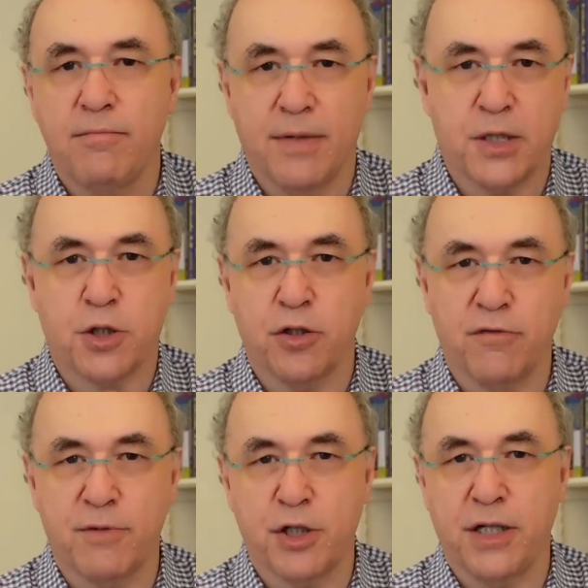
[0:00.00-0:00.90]
Mixture
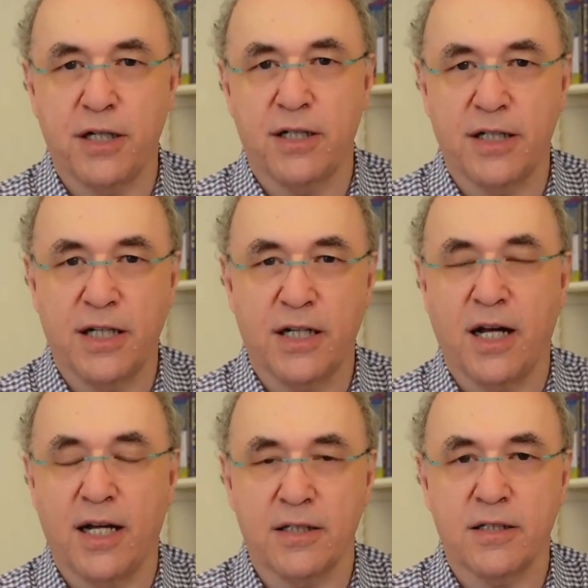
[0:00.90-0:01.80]
of machine learning
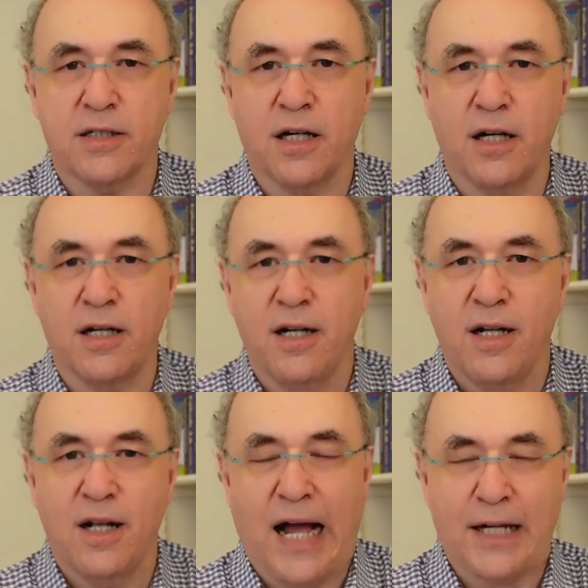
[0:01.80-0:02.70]
and uh,
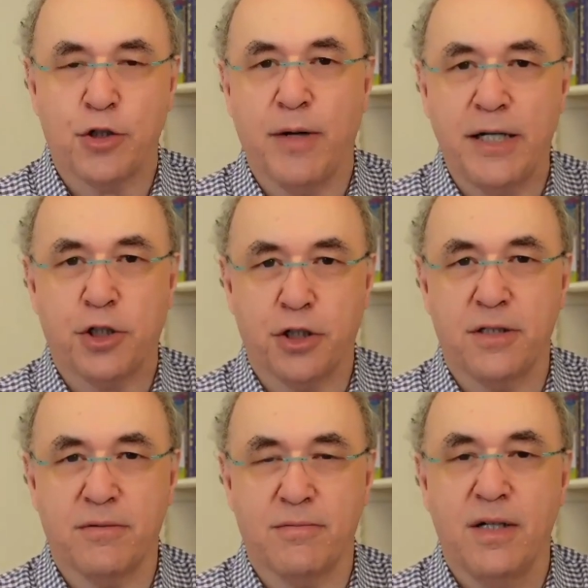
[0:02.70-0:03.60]

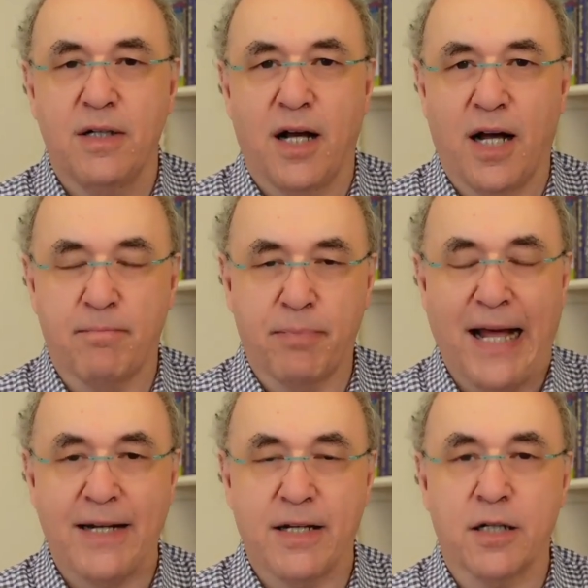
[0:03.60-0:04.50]
actuation and
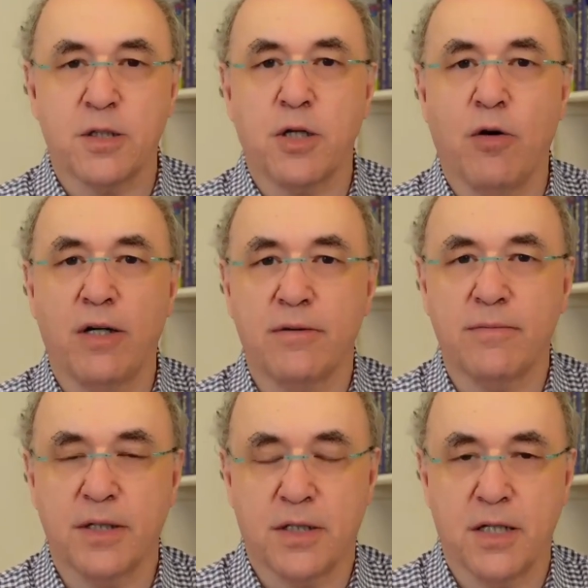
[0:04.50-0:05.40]
planning and so
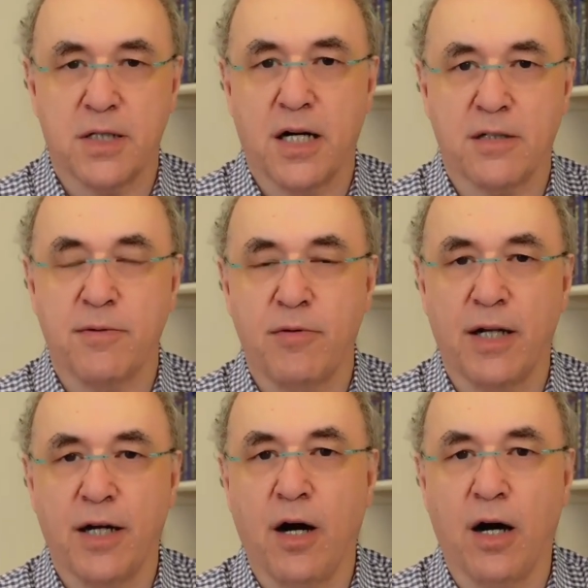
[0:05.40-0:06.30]
on. That turns out to be
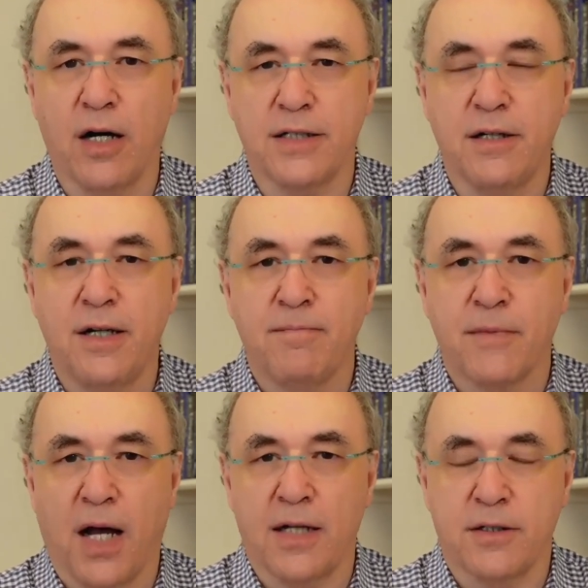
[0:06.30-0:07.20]
really hard.
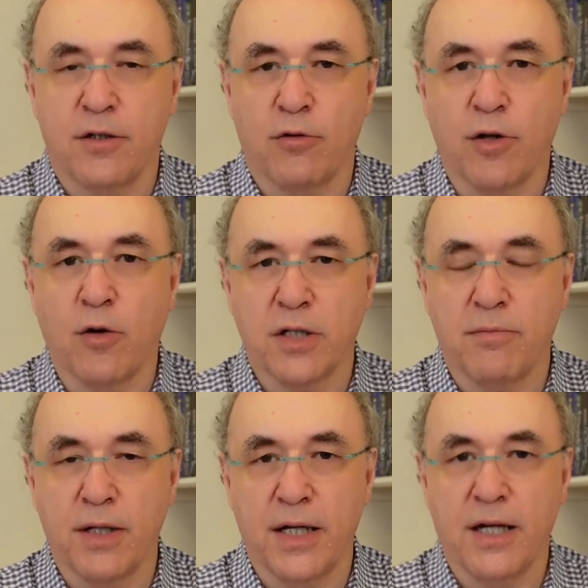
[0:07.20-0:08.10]
And you know,
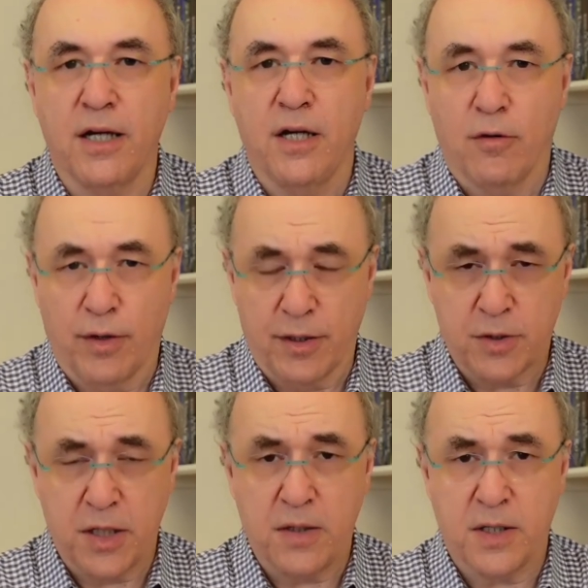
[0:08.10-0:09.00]
notably, when you
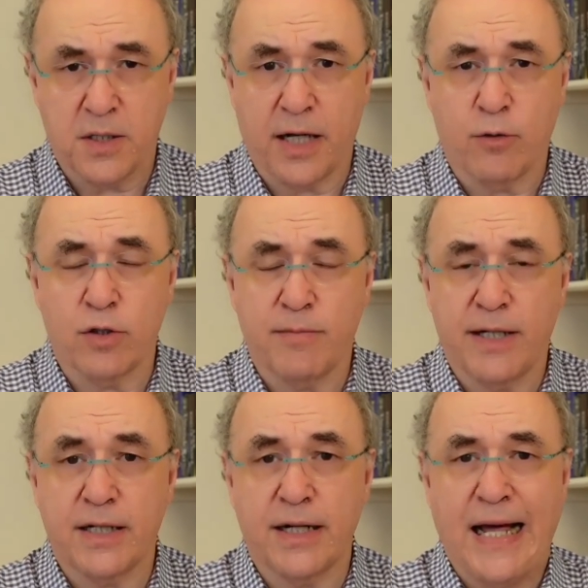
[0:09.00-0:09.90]
see things like
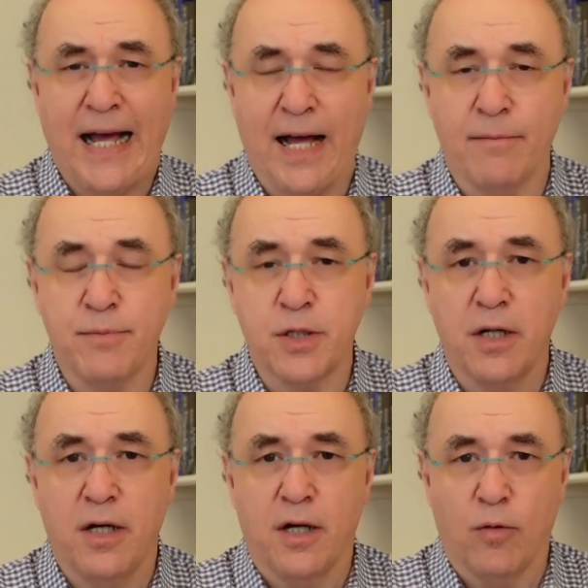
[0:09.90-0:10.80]
automated labs,
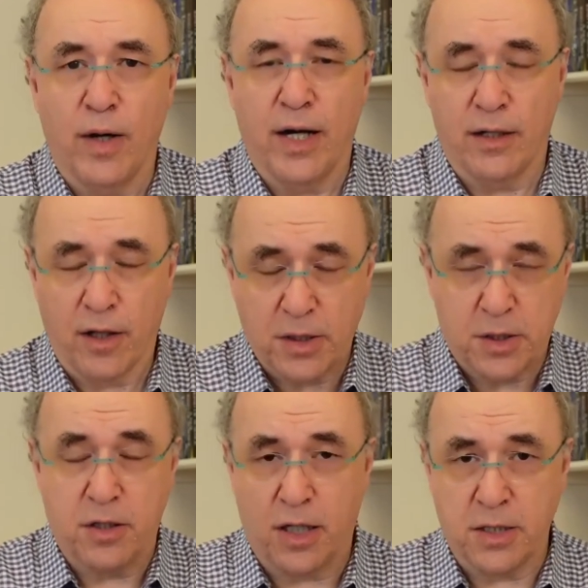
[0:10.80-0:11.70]
where
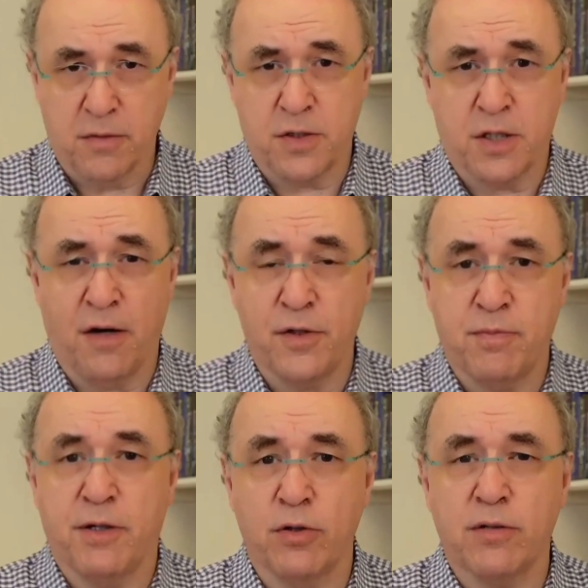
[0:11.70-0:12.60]
lots and lots of stuff has
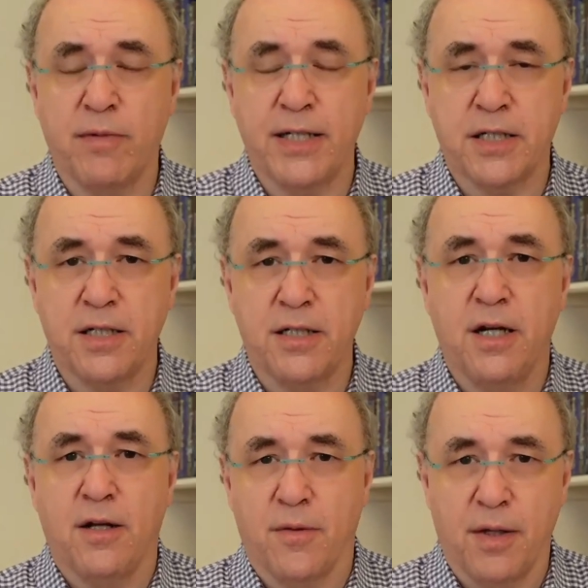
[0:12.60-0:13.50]
been automated,
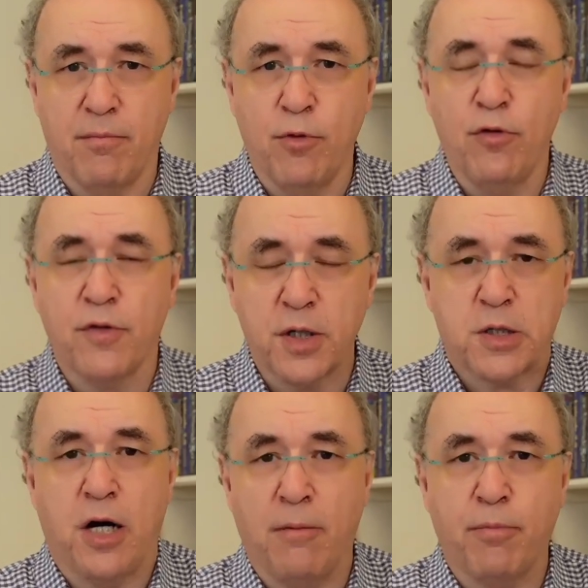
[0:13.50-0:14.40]
the move the
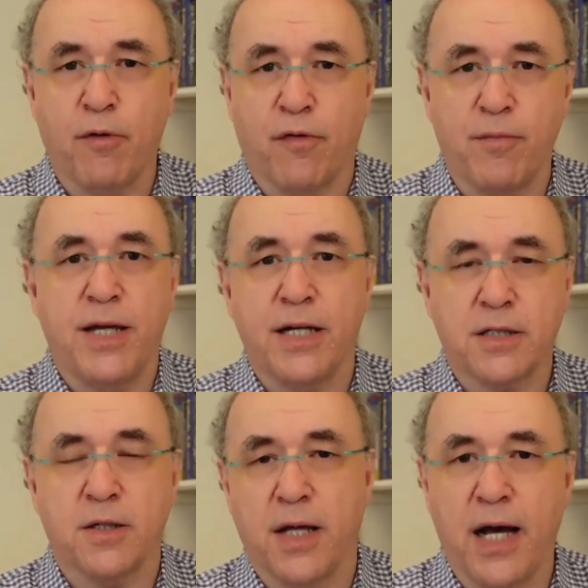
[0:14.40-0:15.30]
sample from here
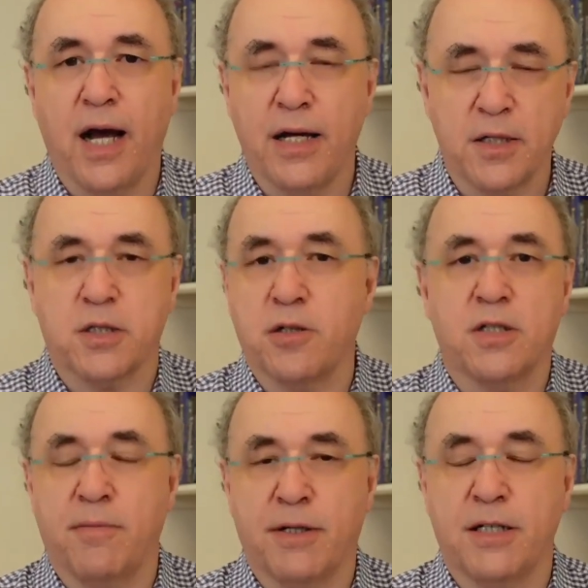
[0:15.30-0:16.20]
to there is still
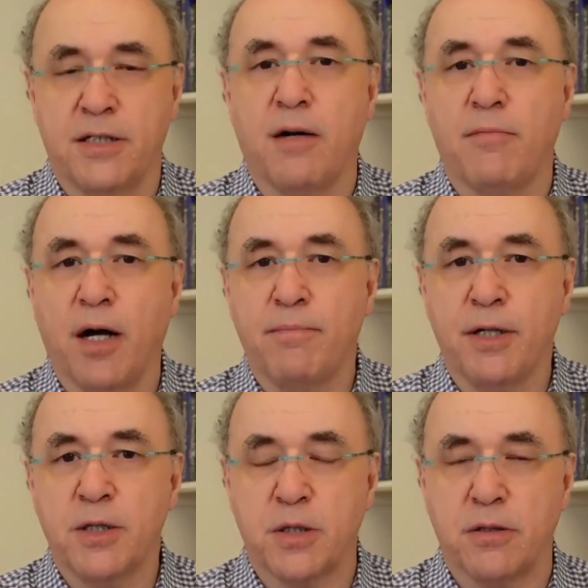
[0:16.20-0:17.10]
typically done by a
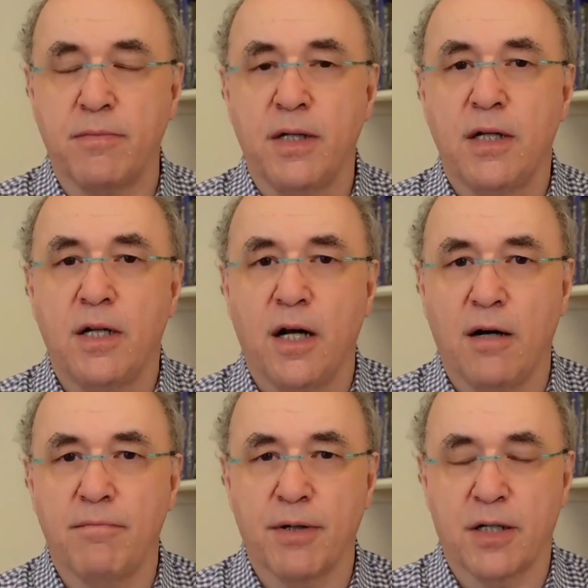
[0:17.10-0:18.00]
person
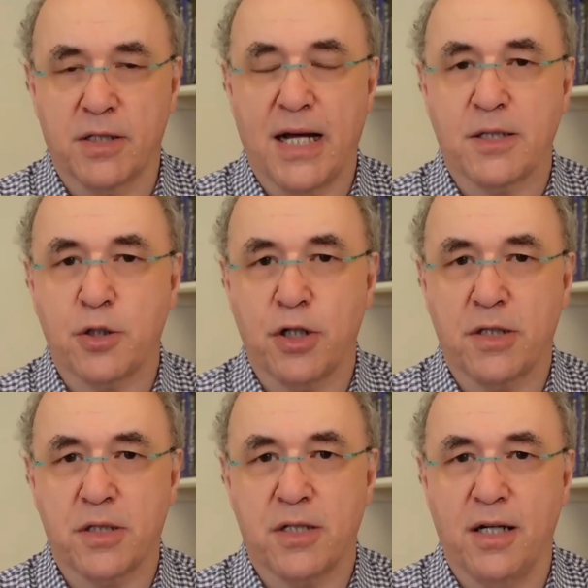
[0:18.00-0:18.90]
um, because that's
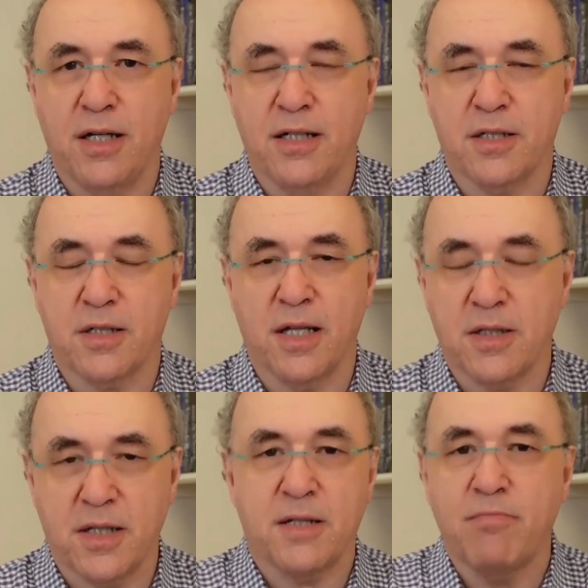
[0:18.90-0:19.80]
just it's
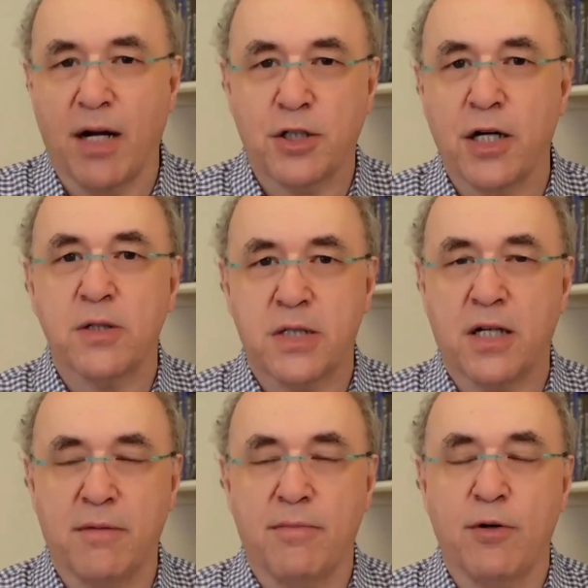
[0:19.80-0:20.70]
there's there's much else
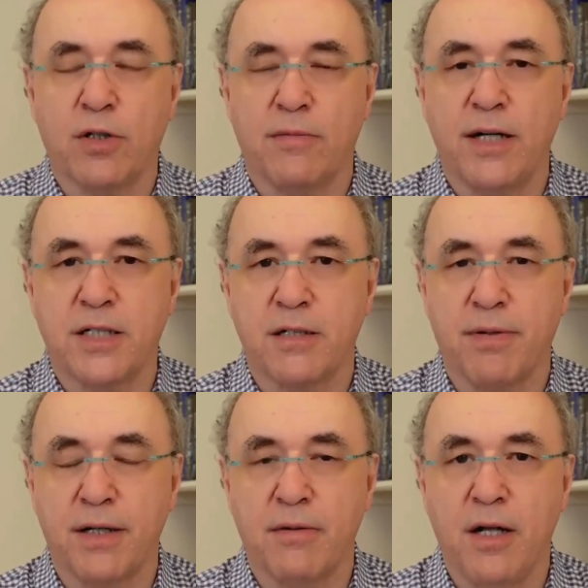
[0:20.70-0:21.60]
that can be automated,
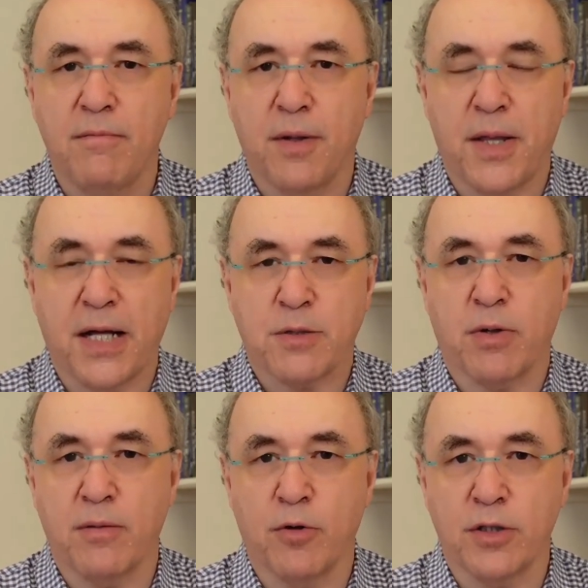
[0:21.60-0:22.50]
but but that's
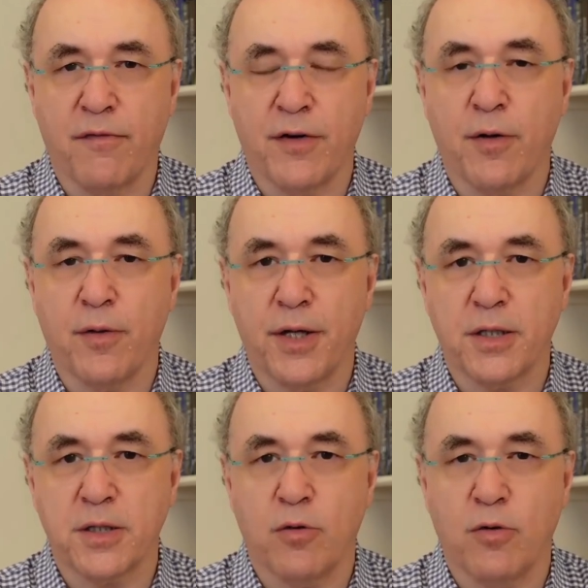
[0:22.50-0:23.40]
one of the more difficult
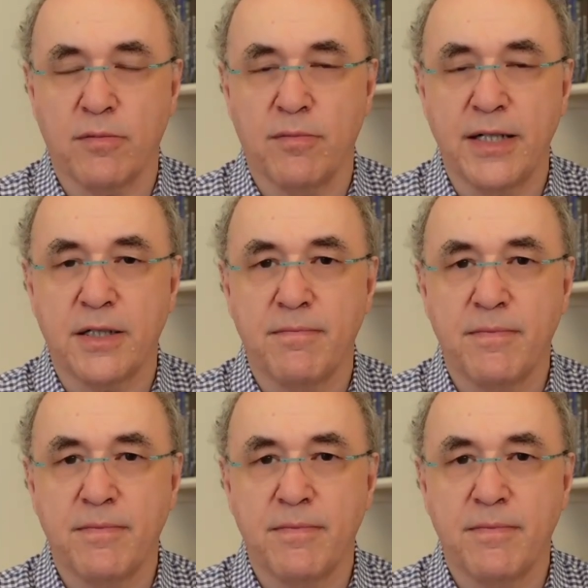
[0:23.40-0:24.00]
things to automate.